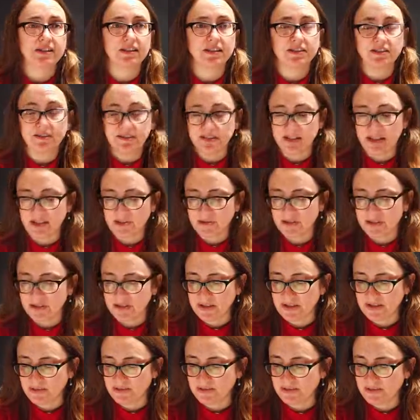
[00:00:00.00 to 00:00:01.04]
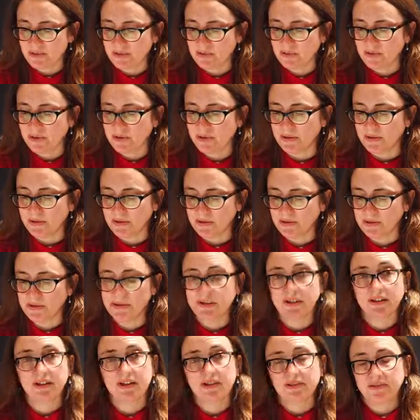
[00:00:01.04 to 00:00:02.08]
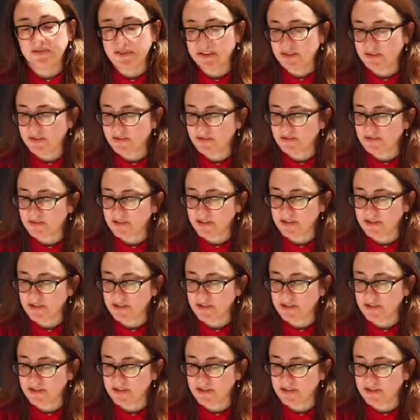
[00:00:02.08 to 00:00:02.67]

their decorative role. Witkover